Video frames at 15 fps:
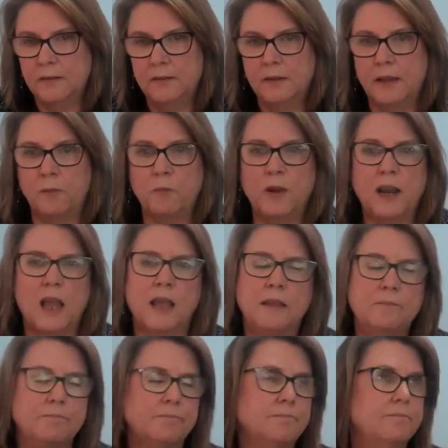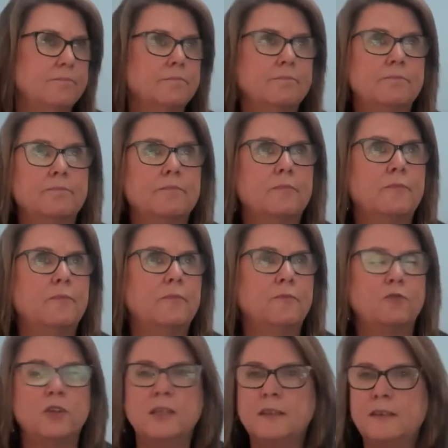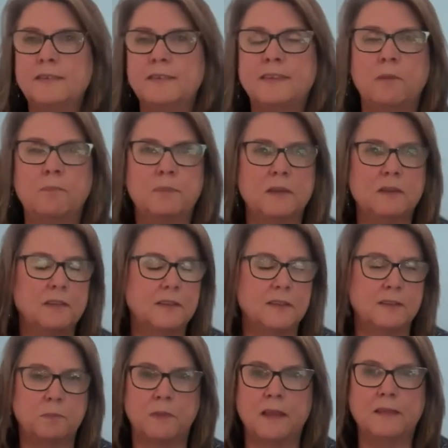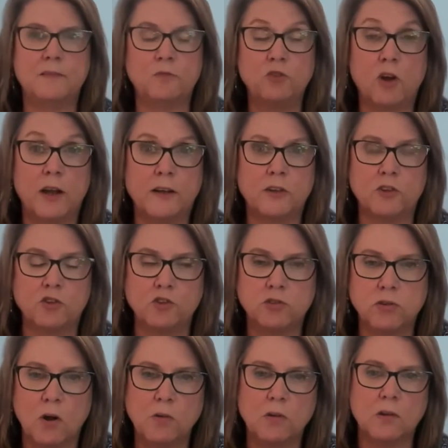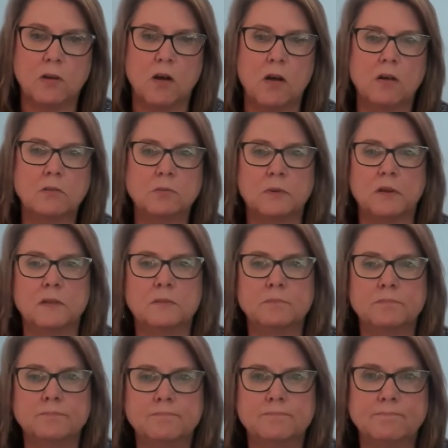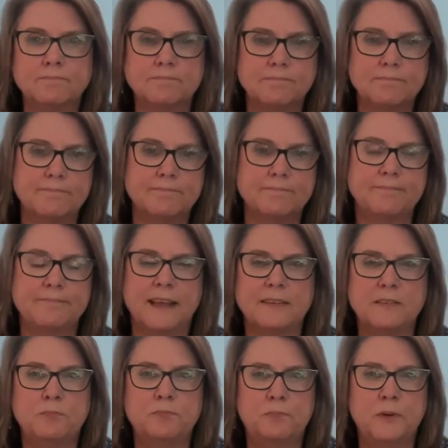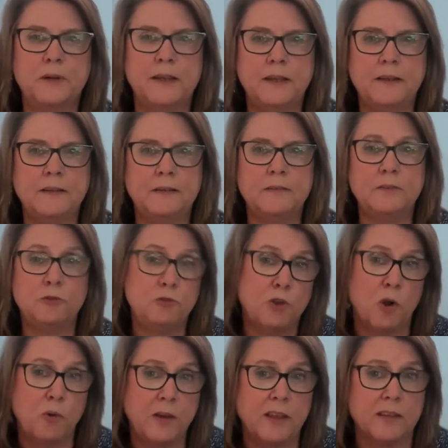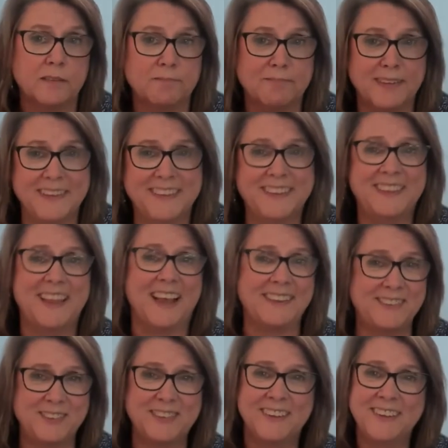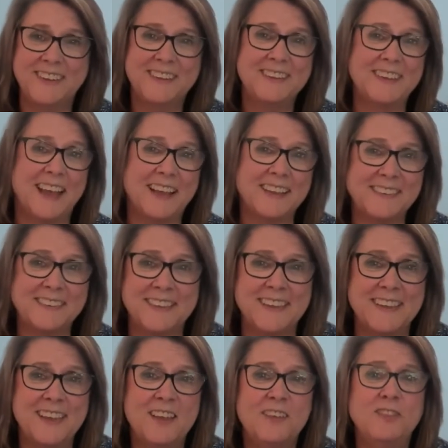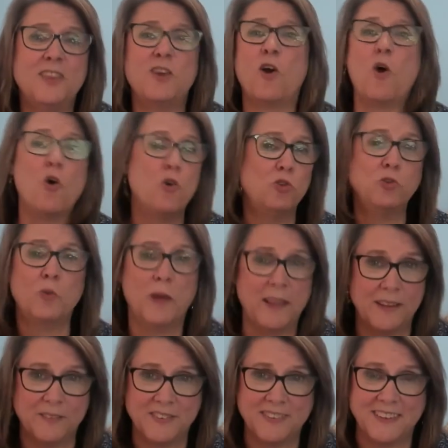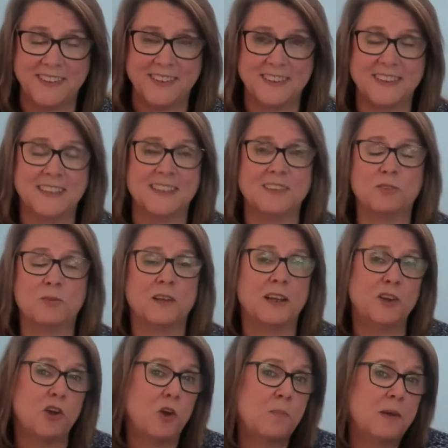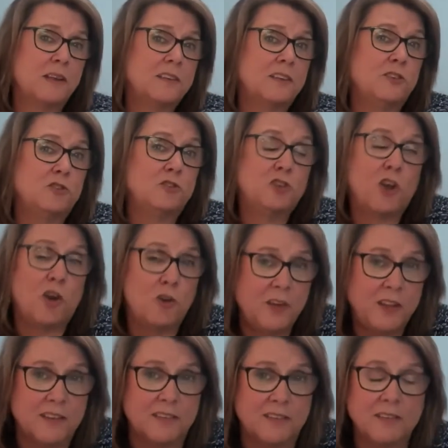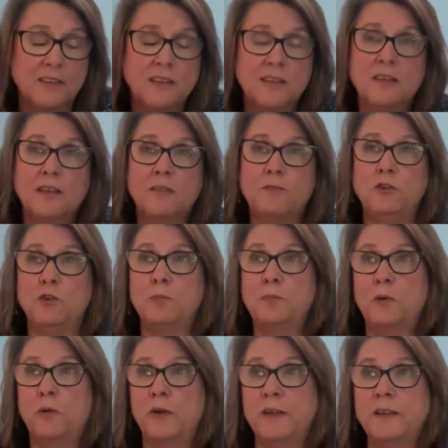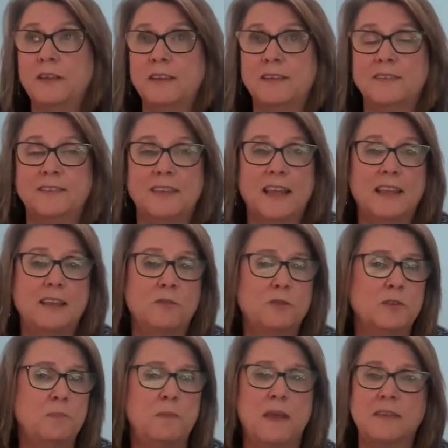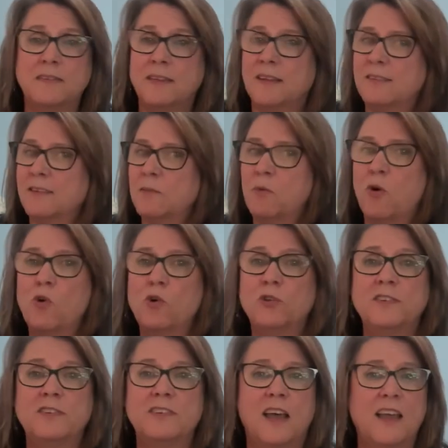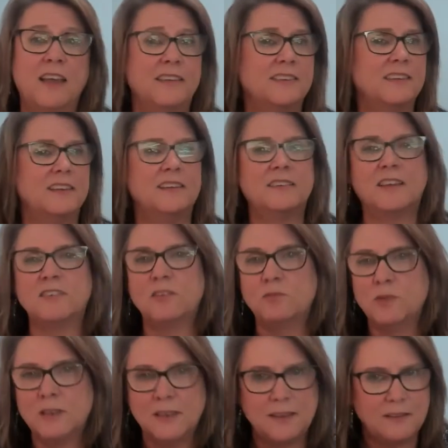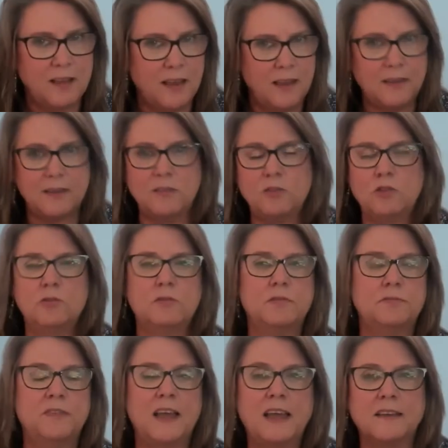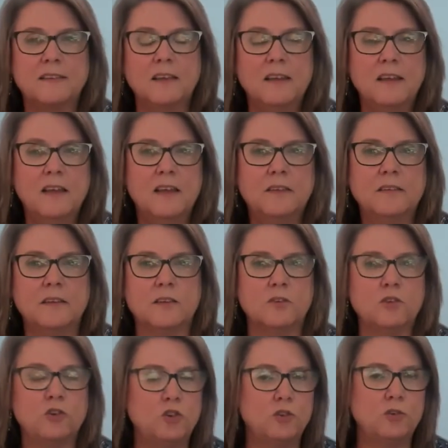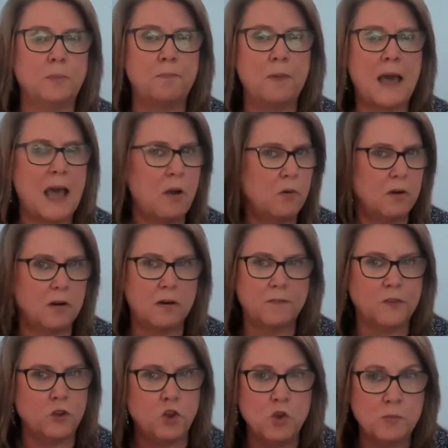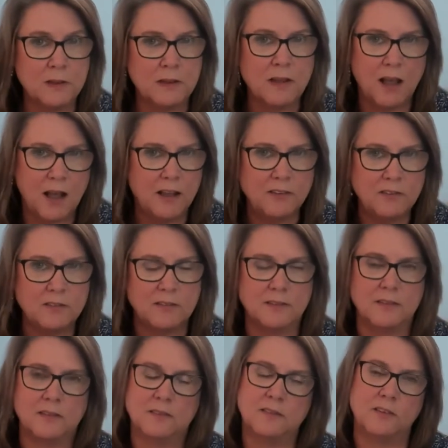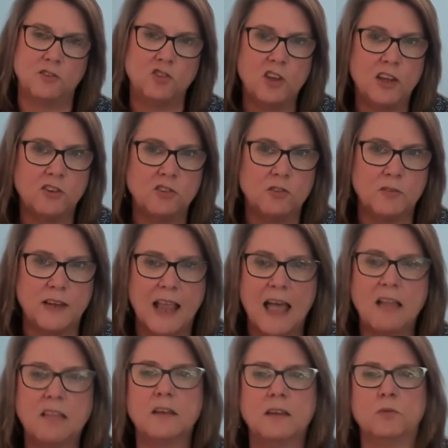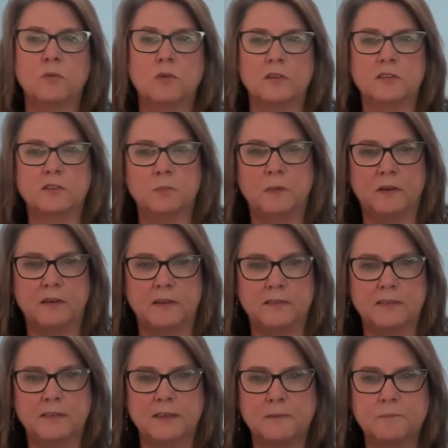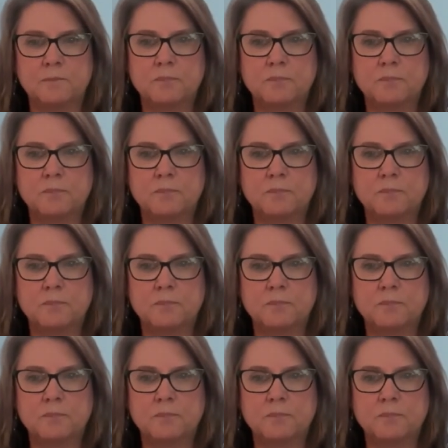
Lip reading: And when I really step into this place of trying to control it all, well, that's pretty Newtonian. That's the old way of seeing things. What I know about the Newtonian viewpoint is that it was based on some old science, and it doesn't really take into effect the power of the human consciousness to change the reality we're experiencing.